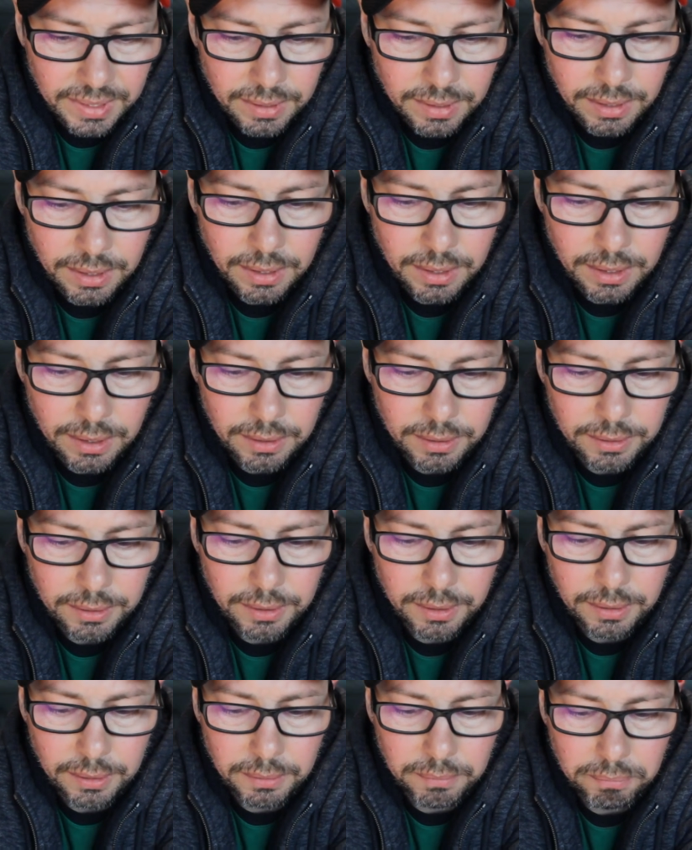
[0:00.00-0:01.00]
and
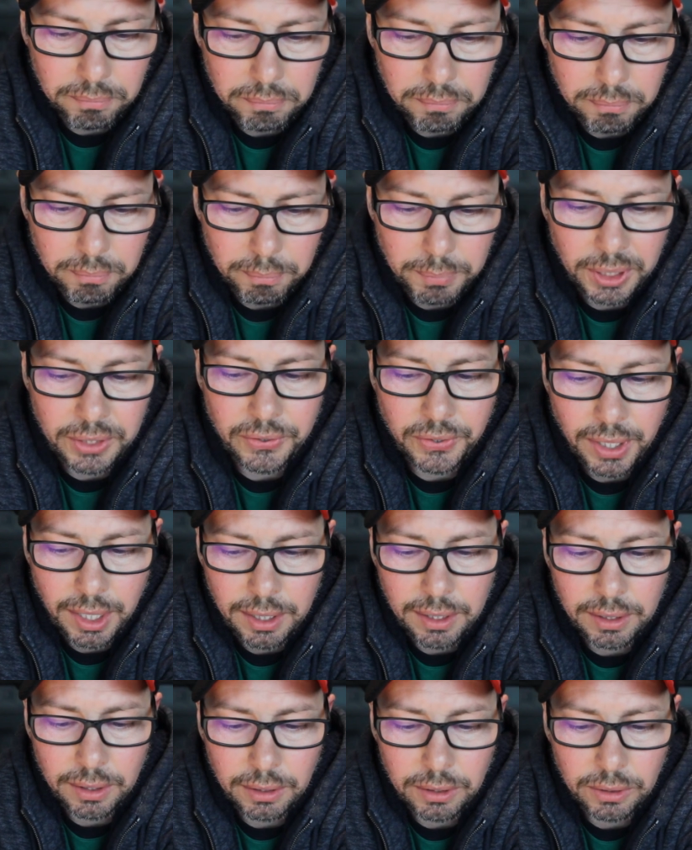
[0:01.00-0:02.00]

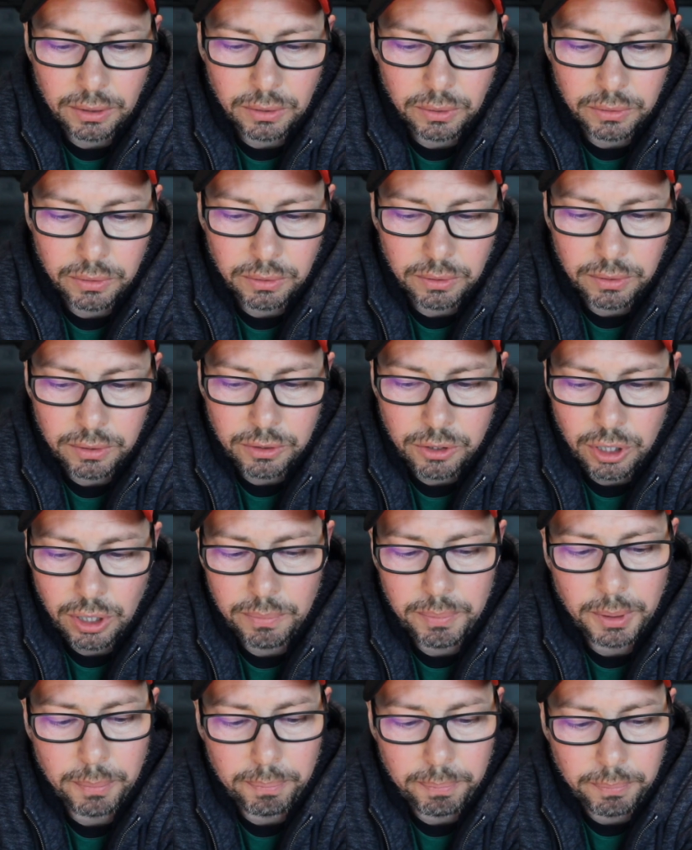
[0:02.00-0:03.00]
betraying, you know,
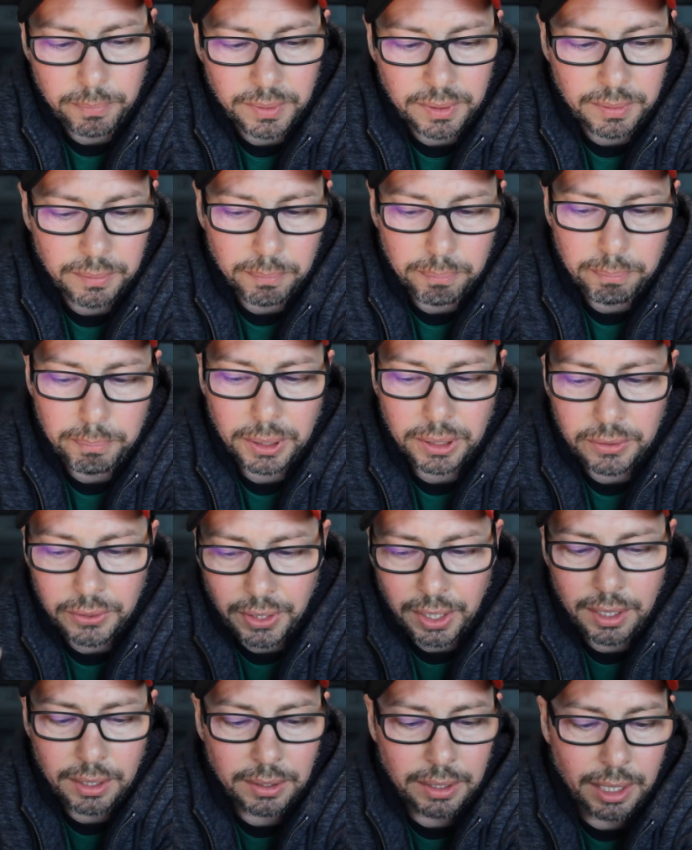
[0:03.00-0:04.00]
children
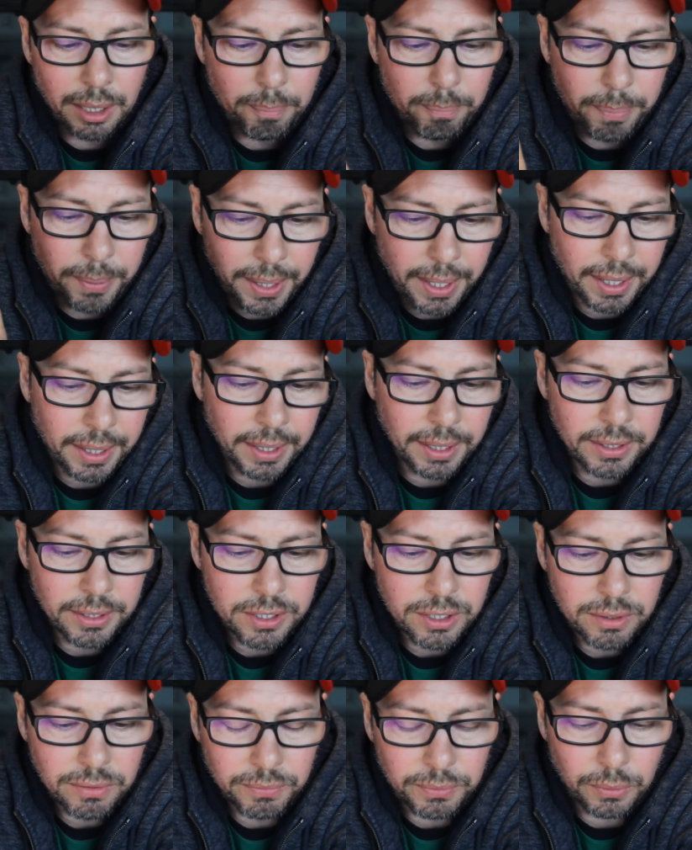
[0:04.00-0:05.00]
betraying their
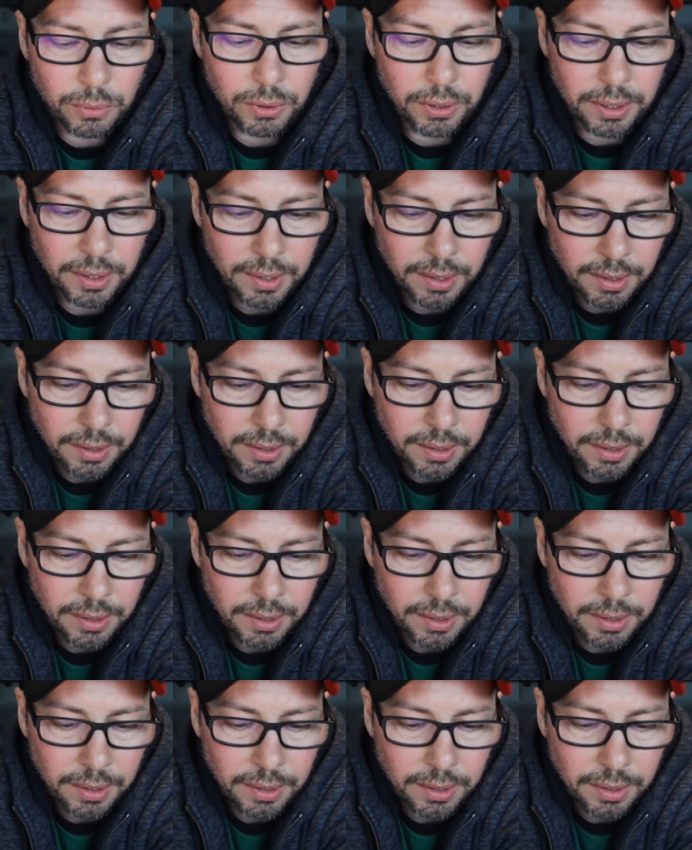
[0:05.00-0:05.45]
parents for